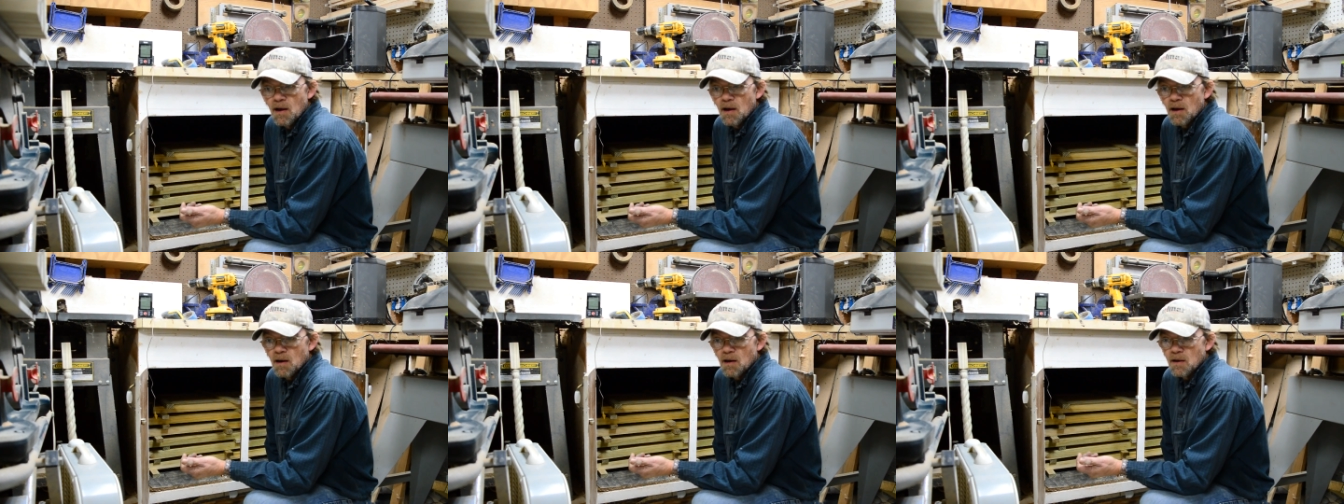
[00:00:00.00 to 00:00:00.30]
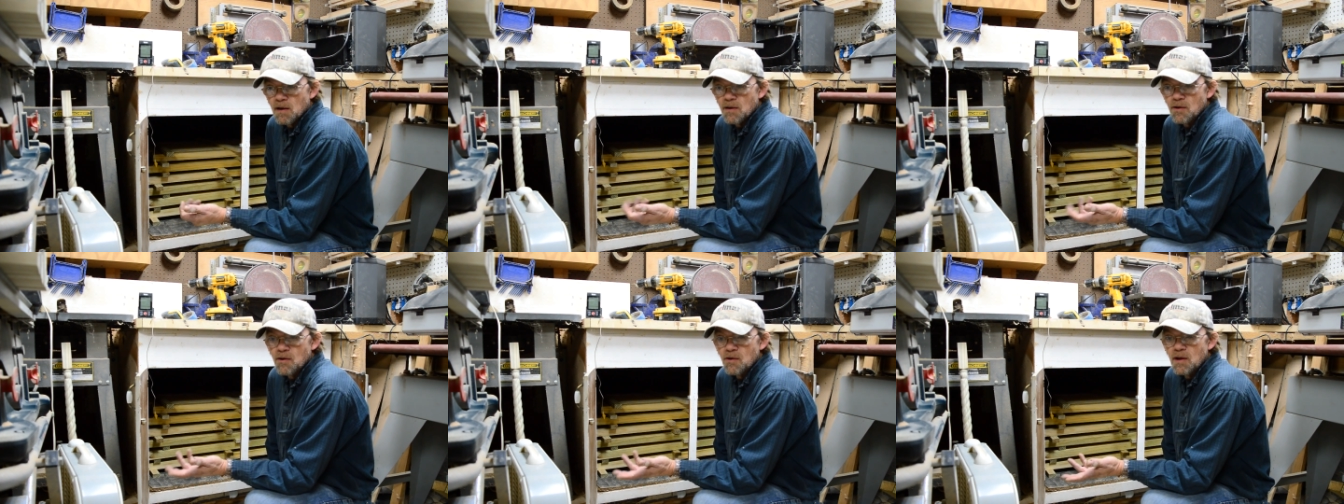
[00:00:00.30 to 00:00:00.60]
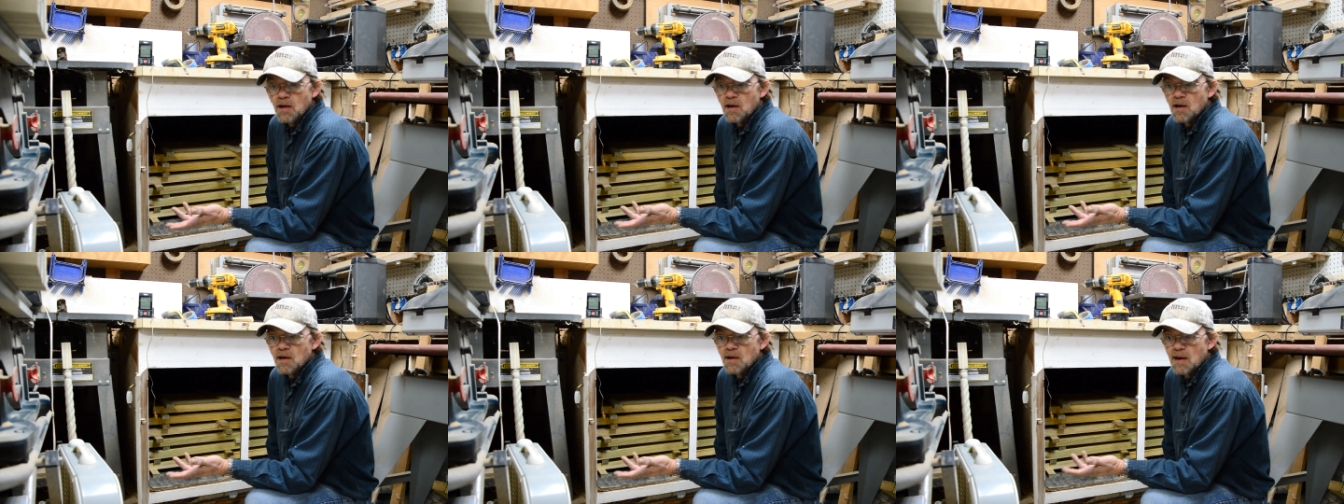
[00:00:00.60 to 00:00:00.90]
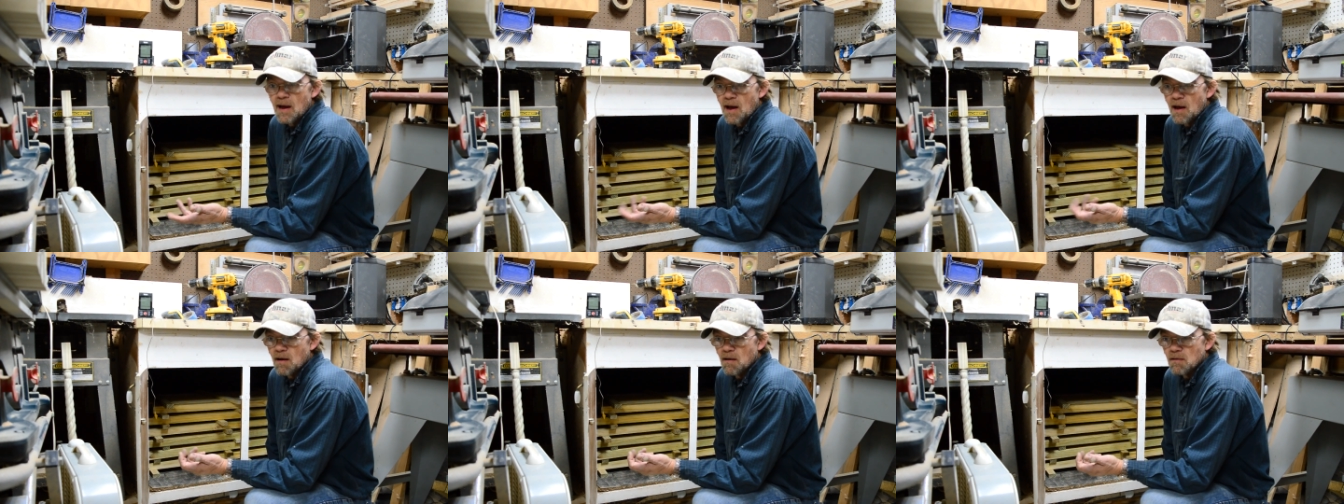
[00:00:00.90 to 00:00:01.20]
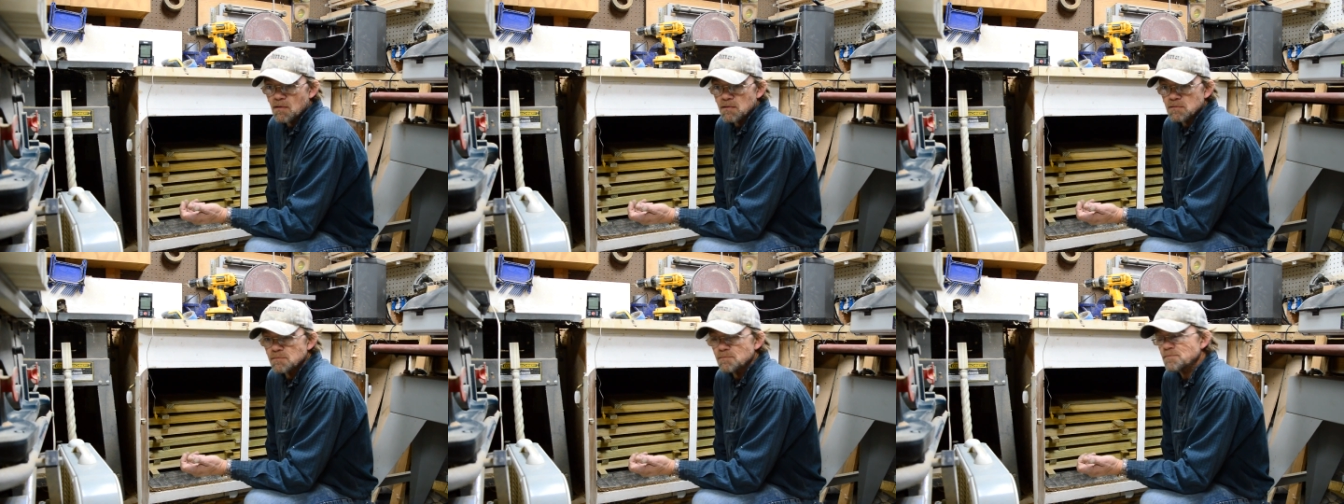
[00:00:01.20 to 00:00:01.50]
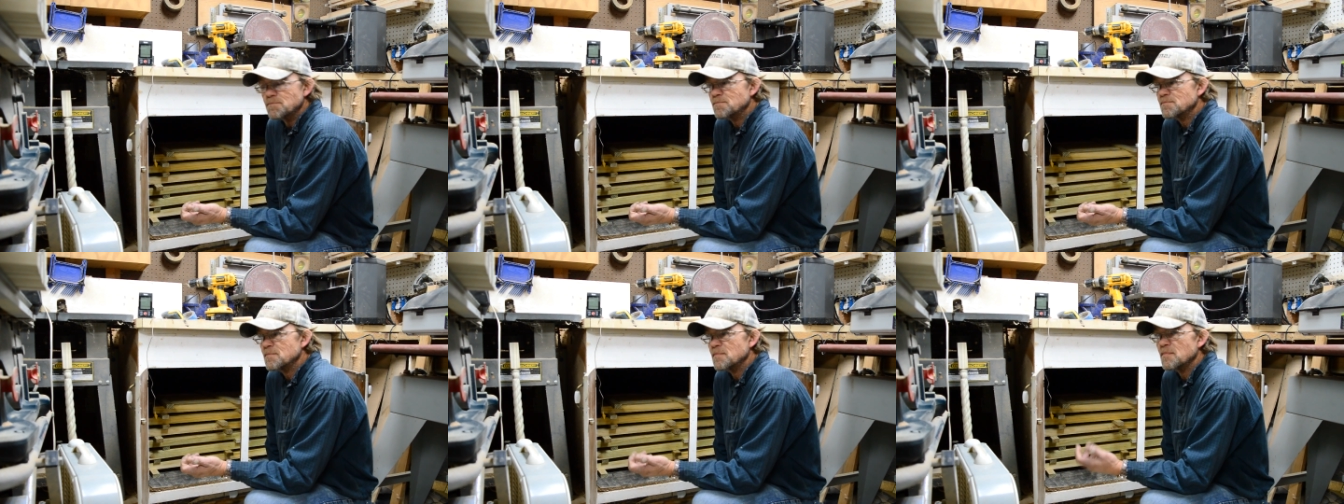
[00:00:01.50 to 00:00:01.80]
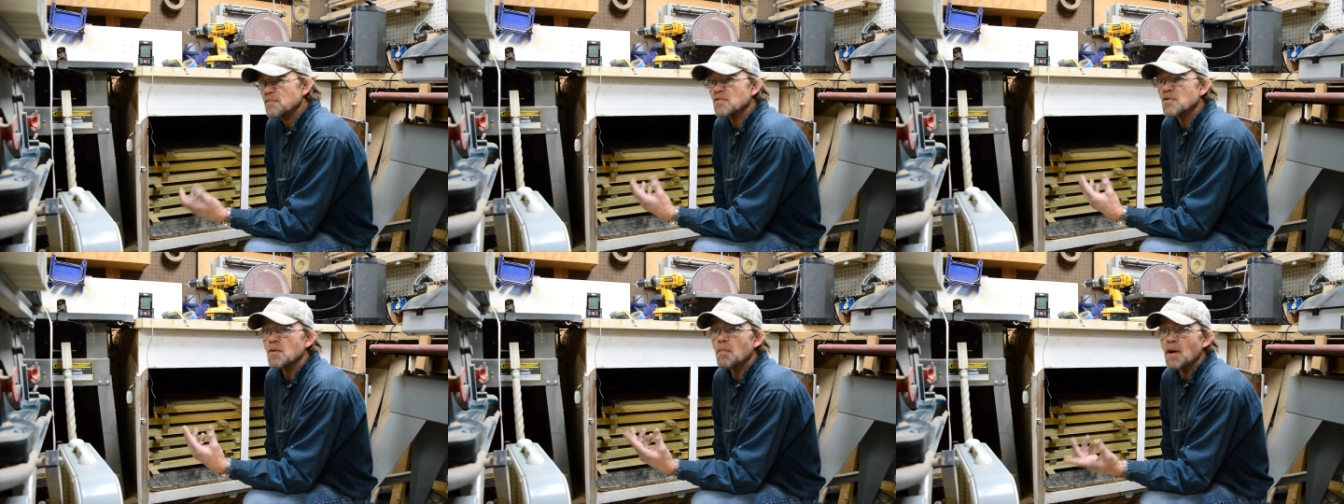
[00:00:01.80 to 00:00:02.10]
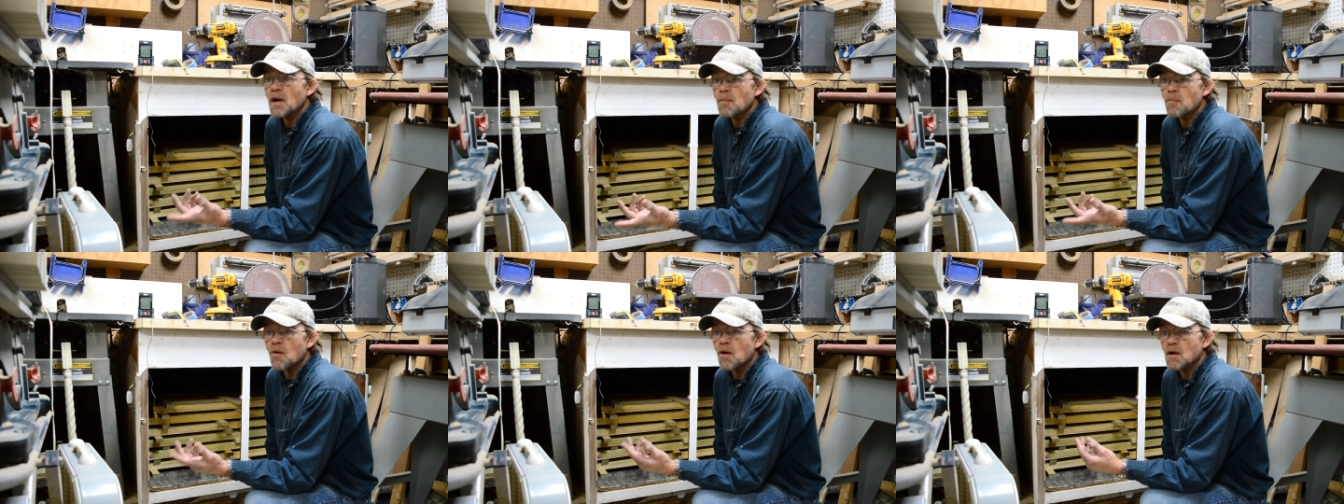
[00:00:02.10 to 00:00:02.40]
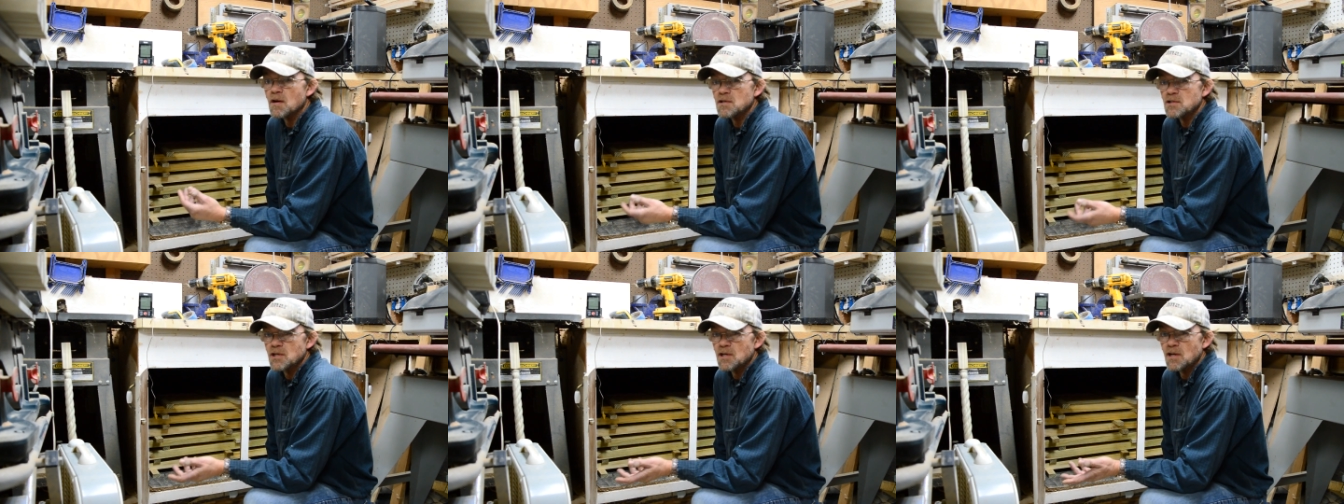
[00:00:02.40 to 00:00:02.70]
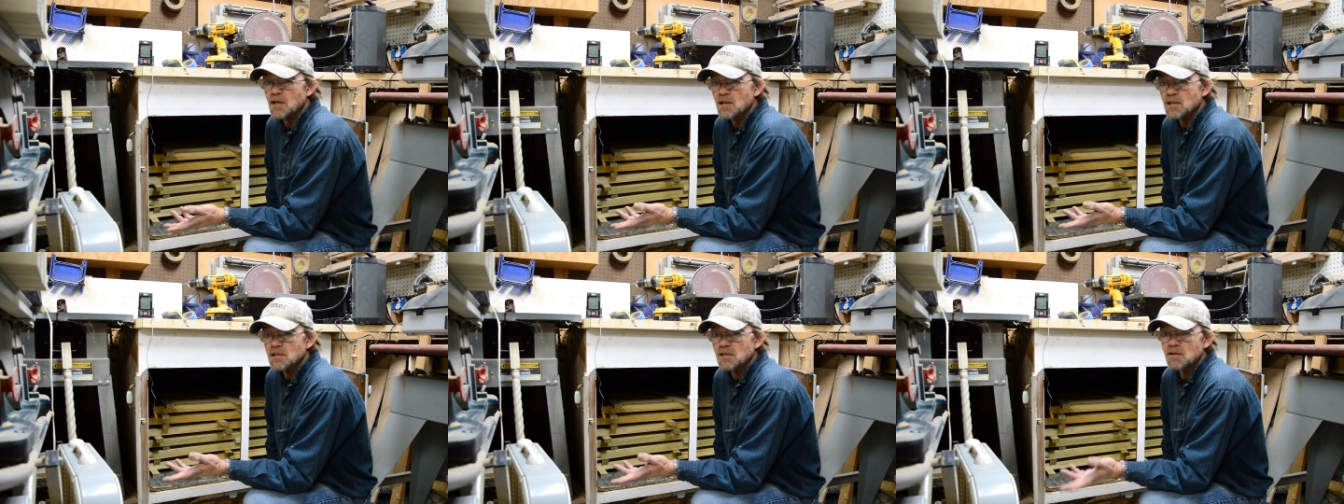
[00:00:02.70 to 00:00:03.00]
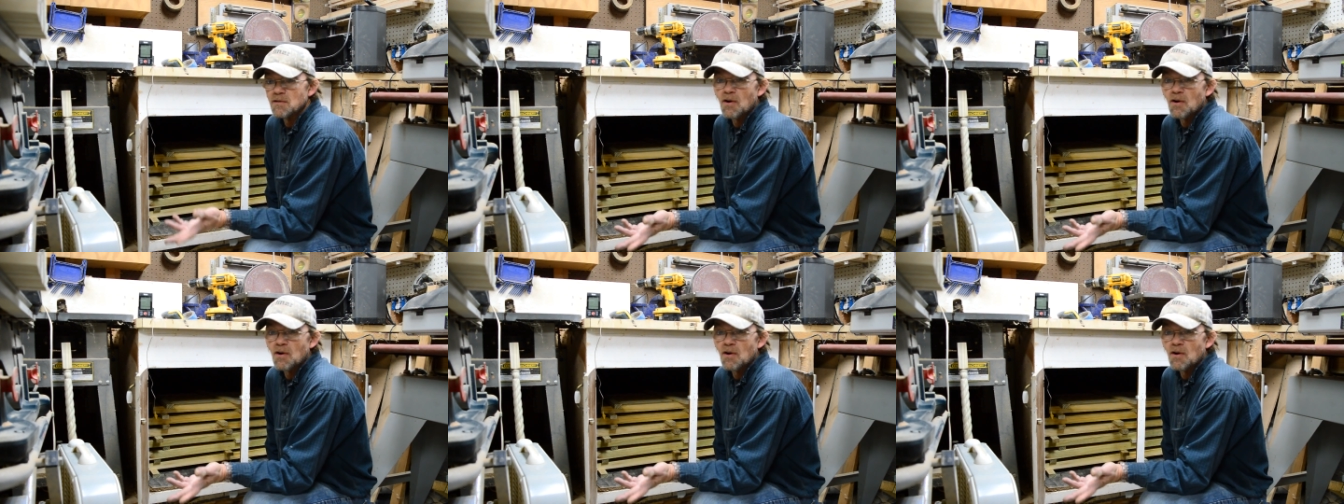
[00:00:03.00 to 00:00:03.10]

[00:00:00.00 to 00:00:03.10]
You need it down to make projects,